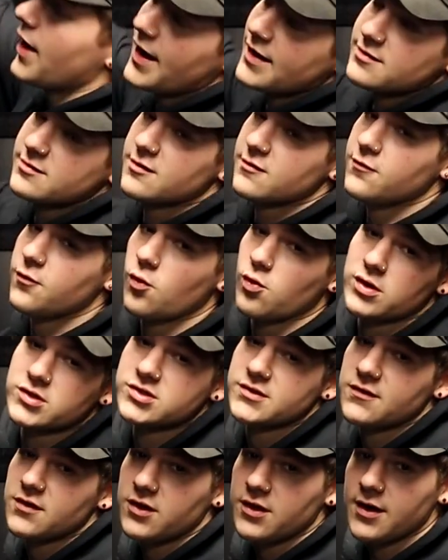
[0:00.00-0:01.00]
extra 4
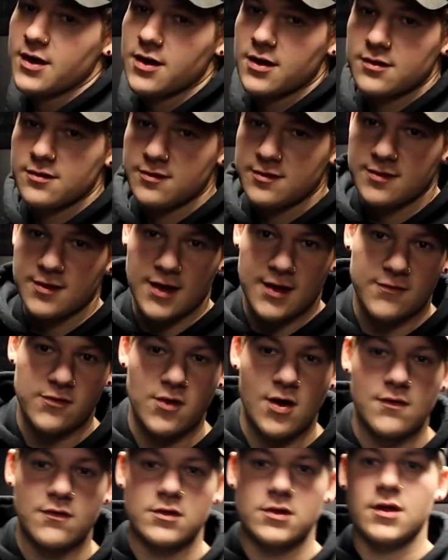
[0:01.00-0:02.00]
inch of clearance if
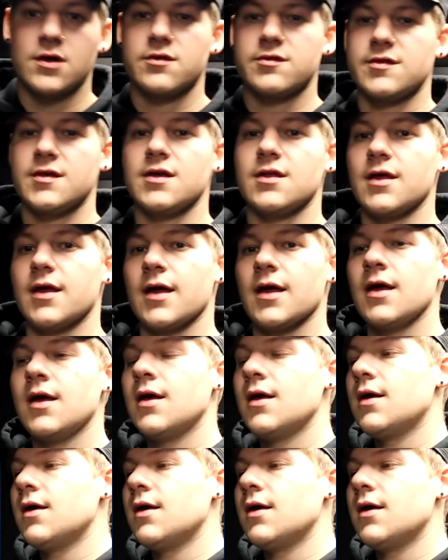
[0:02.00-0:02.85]
you have a low ceiling.